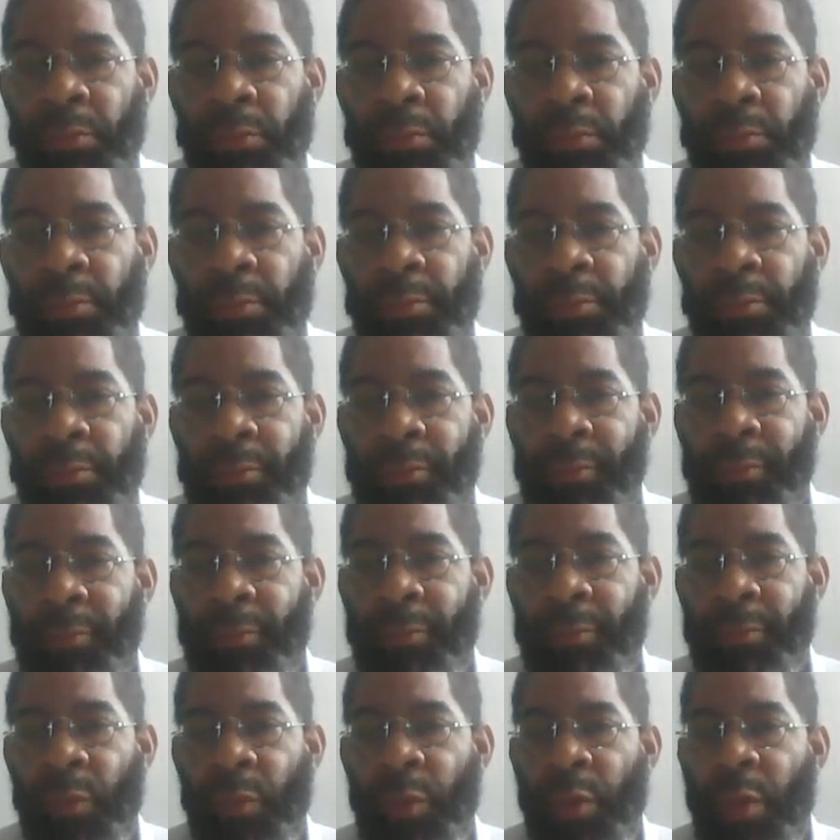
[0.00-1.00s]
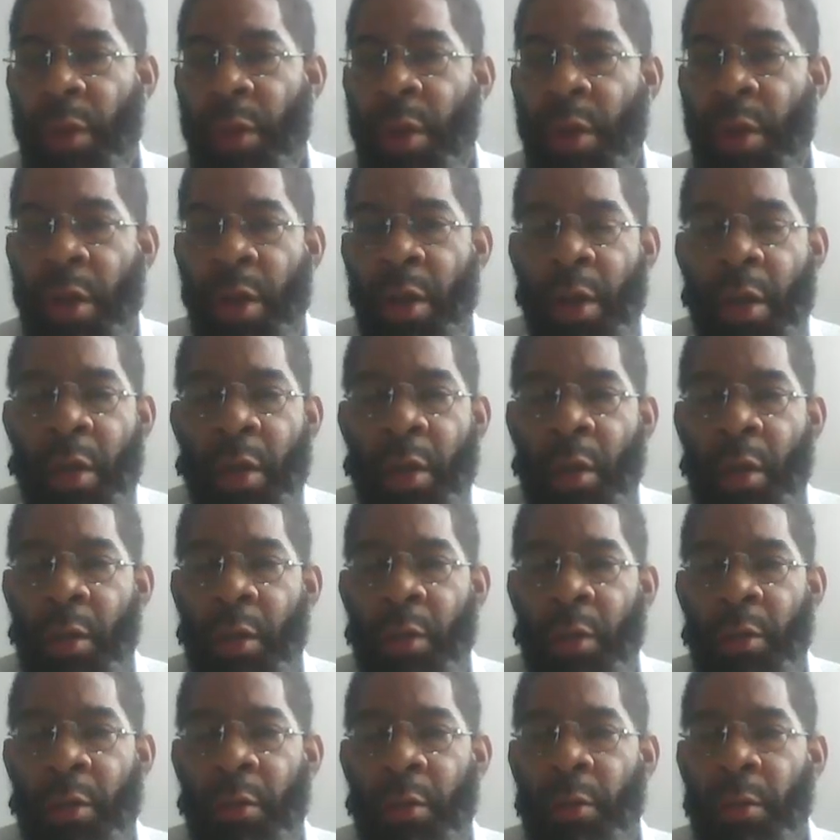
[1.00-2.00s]

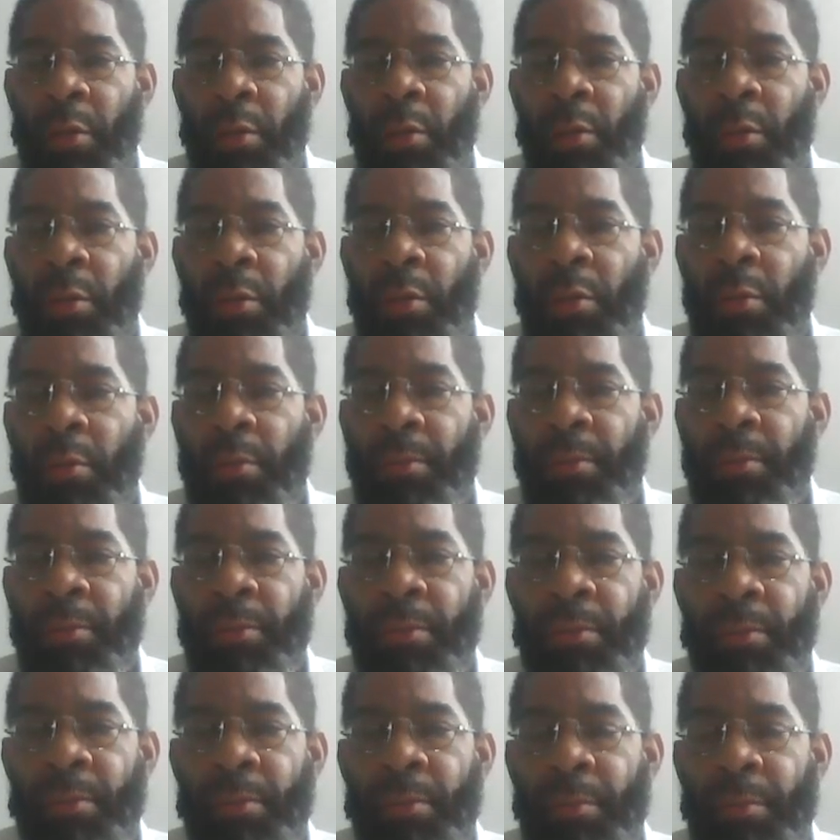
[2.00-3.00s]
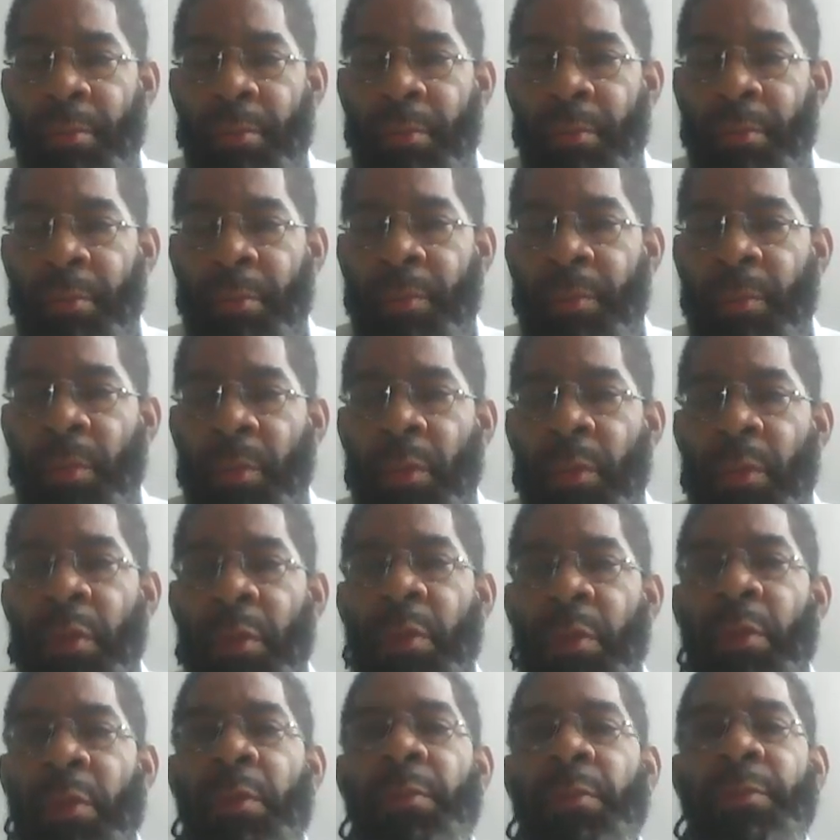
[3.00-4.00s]

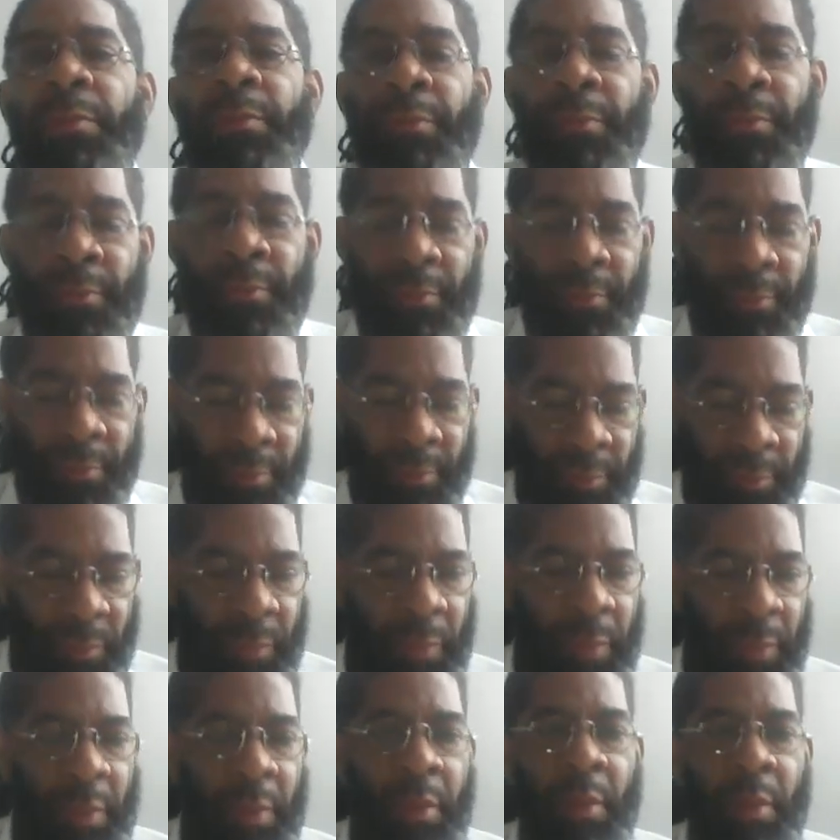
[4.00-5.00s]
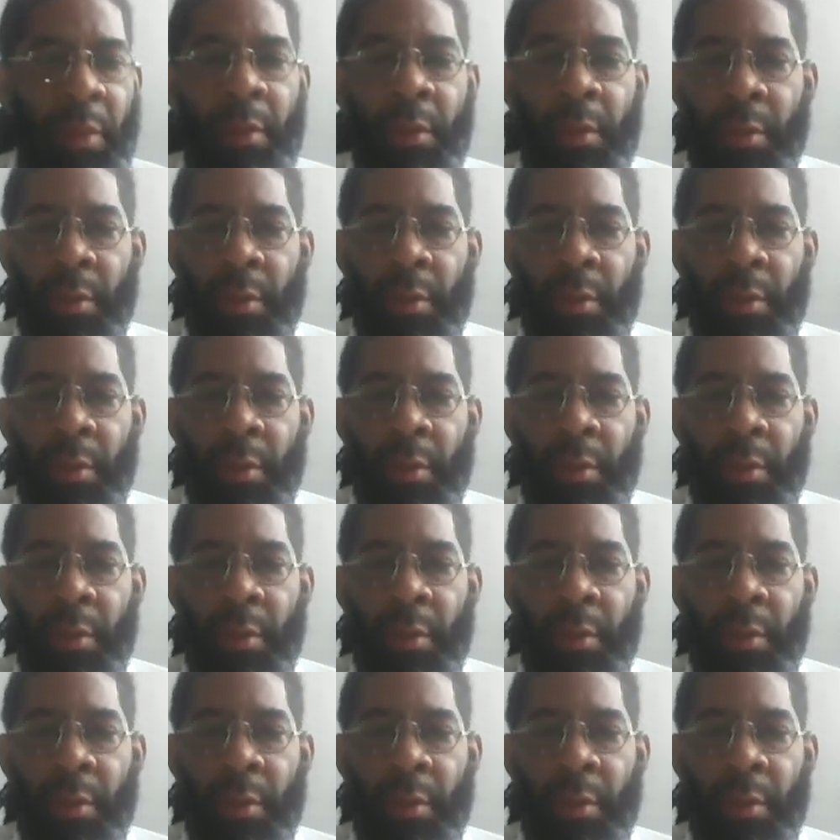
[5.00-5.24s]
[no speech]